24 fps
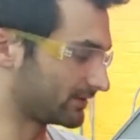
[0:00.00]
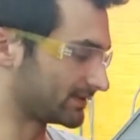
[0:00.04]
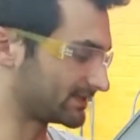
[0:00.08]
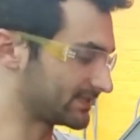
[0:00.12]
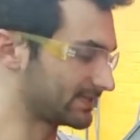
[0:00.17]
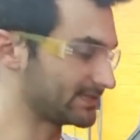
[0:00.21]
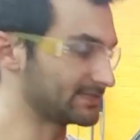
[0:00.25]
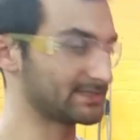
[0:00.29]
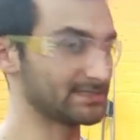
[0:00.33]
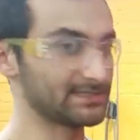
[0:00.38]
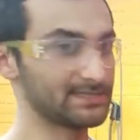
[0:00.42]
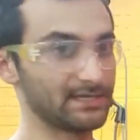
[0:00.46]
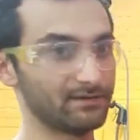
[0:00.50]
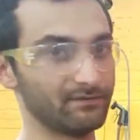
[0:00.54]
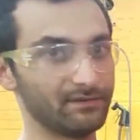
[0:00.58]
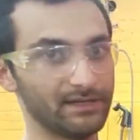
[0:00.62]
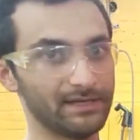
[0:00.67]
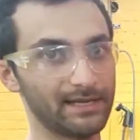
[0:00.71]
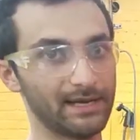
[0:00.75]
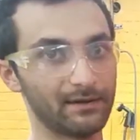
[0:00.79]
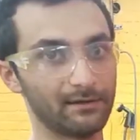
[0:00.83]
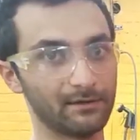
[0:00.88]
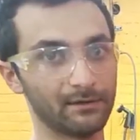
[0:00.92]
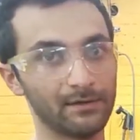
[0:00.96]
the sensitivity
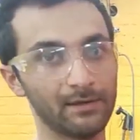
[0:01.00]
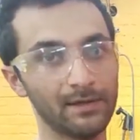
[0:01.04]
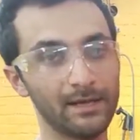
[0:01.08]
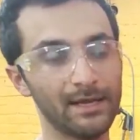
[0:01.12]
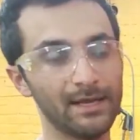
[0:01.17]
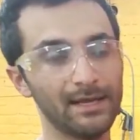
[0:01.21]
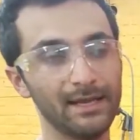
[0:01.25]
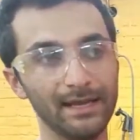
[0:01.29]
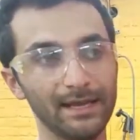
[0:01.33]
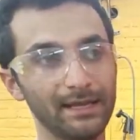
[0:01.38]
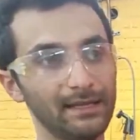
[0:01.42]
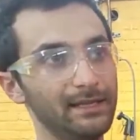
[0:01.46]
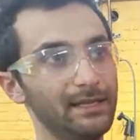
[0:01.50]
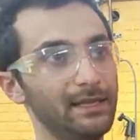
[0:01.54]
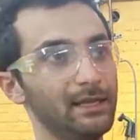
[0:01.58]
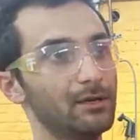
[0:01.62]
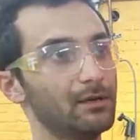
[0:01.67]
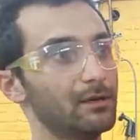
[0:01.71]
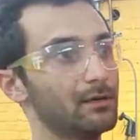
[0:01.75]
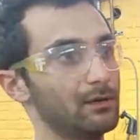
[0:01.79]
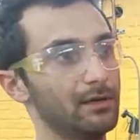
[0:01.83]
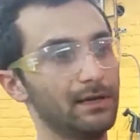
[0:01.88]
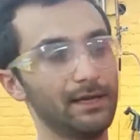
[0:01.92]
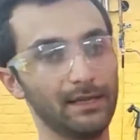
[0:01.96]
down. In
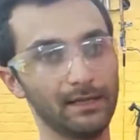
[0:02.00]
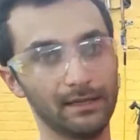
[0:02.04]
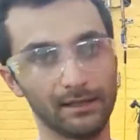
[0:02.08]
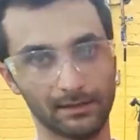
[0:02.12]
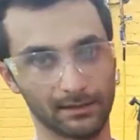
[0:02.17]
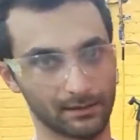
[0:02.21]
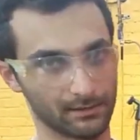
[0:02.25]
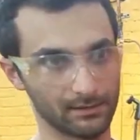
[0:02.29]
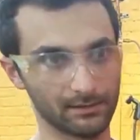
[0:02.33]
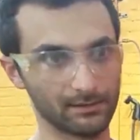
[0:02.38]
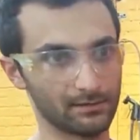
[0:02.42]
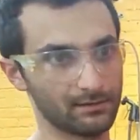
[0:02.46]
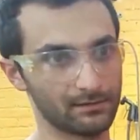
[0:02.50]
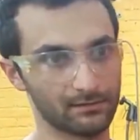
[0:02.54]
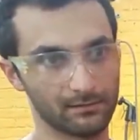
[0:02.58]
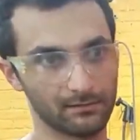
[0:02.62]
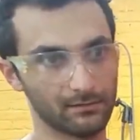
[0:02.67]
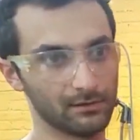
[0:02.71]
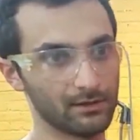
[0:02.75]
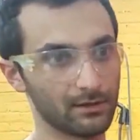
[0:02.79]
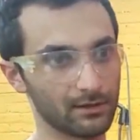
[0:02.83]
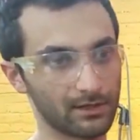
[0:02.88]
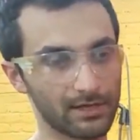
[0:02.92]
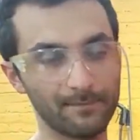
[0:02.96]
here,
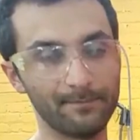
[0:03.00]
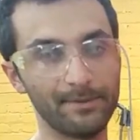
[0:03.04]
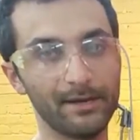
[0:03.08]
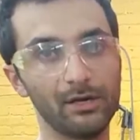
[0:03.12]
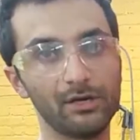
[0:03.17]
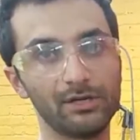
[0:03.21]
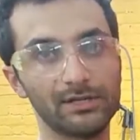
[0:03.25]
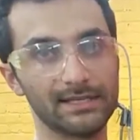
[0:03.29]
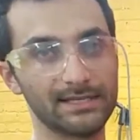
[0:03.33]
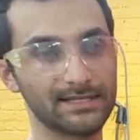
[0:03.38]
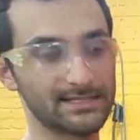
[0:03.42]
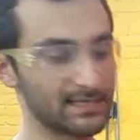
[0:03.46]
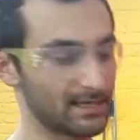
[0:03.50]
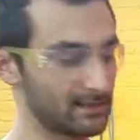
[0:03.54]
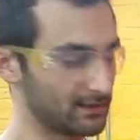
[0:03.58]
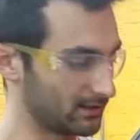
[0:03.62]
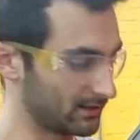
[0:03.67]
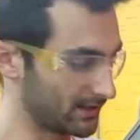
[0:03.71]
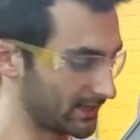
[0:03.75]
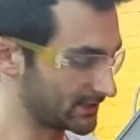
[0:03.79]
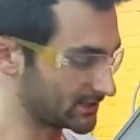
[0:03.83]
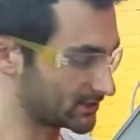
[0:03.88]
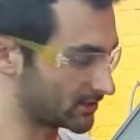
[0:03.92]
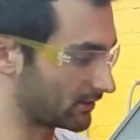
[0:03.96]
compared to the sun, the
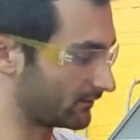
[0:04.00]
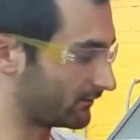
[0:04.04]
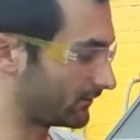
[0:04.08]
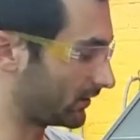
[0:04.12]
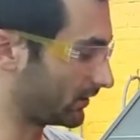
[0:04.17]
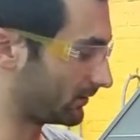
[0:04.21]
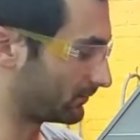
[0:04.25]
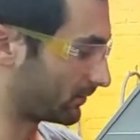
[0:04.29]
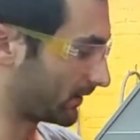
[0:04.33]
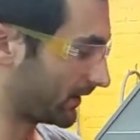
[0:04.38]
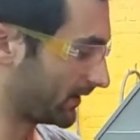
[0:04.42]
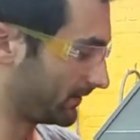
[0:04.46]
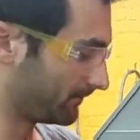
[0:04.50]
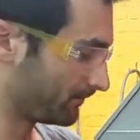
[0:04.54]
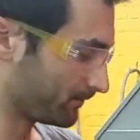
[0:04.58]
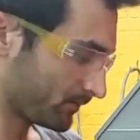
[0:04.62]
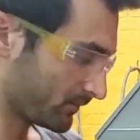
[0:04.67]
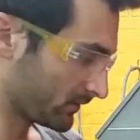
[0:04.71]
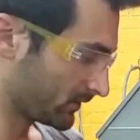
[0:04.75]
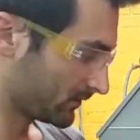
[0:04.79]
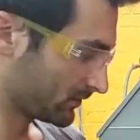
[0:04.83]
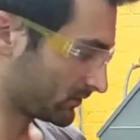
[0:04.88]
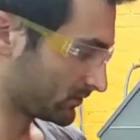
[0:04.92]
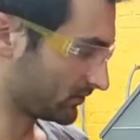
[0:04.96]
lights aren't very bright.
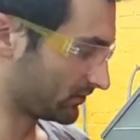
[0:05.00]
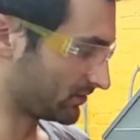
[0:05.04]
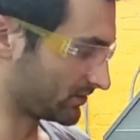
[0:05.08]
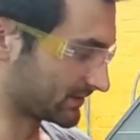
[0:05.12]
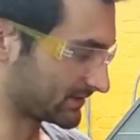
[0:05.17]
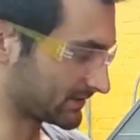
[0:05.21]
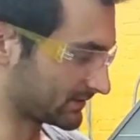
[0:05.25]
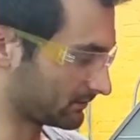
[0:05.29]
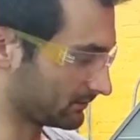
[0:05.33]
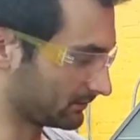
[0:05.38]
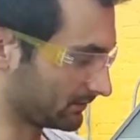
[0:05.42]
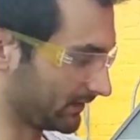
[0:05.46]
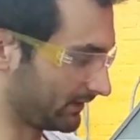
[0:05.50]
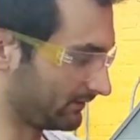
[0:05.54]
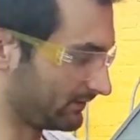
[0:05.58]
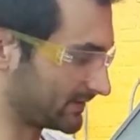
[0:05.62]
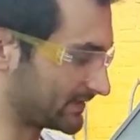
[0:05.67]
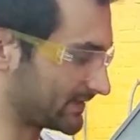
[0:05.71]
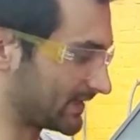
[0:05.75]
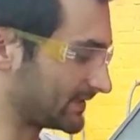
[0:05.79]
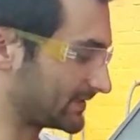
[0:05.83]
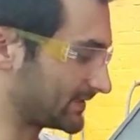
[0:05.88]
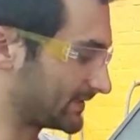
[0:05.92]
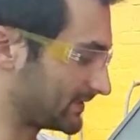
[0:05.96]
So you just leave the
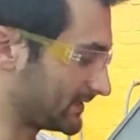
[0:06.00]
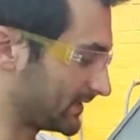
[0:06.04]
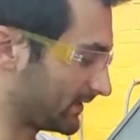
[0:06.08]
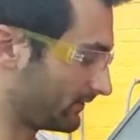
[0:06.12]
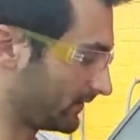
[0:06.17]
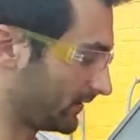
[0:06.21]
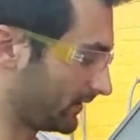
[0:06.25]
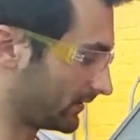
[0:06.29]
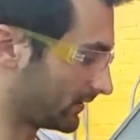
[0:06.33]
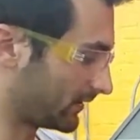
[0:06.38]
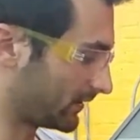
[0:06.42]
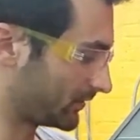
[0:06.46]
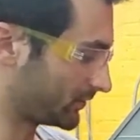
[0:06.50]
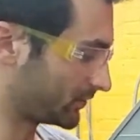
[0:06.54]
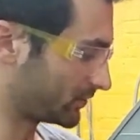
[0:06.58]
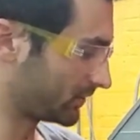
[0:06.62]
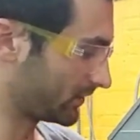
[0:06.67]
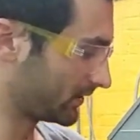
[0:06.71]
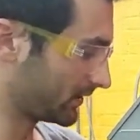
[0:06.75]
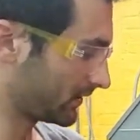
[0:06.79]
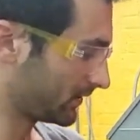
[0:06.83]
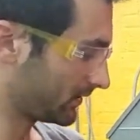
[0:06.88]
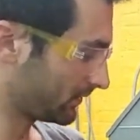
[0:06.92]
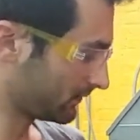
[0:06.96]
sensitivity at 100